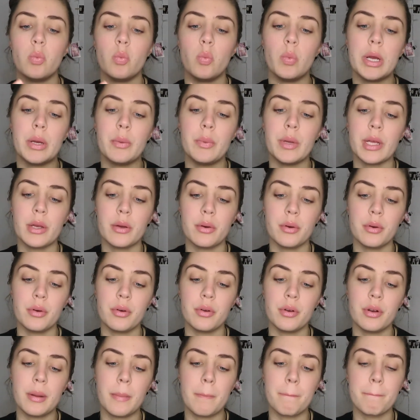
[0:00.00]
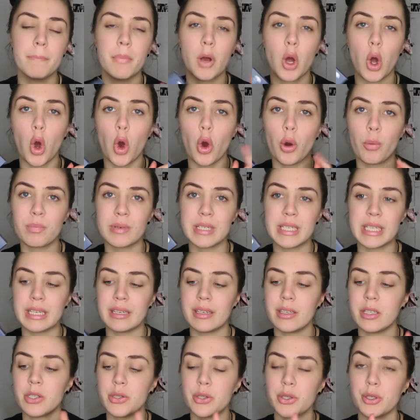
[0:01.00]
where we could opt
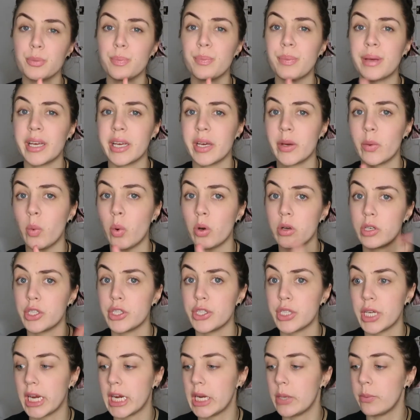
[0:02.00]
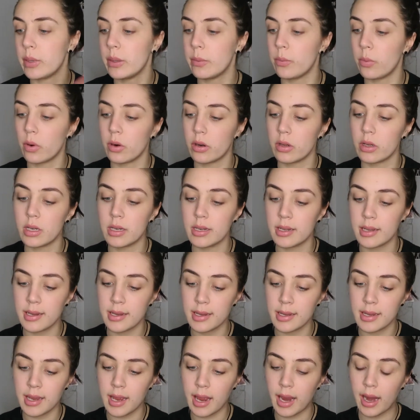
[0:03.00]
in to pick what shade we wanted.
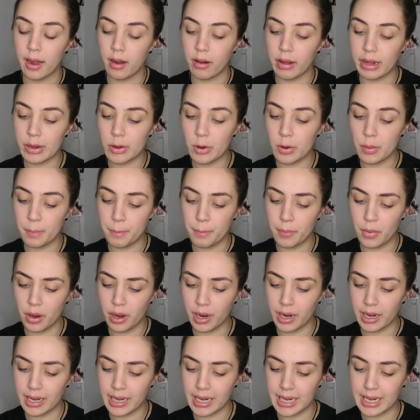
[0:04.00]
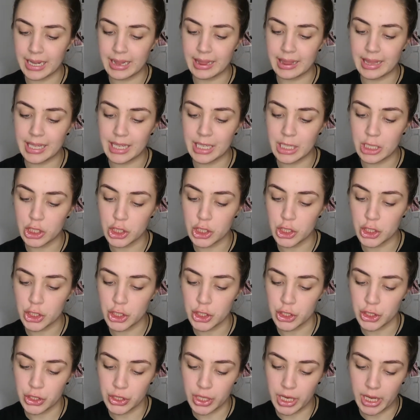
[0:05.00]
And I got mine in the
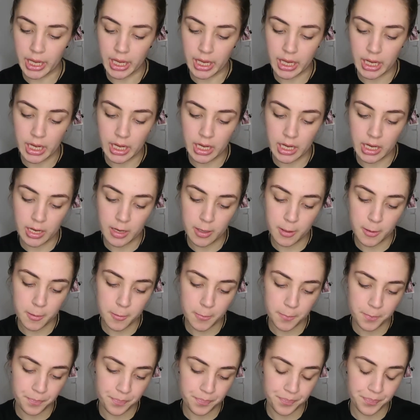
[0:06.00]
shade.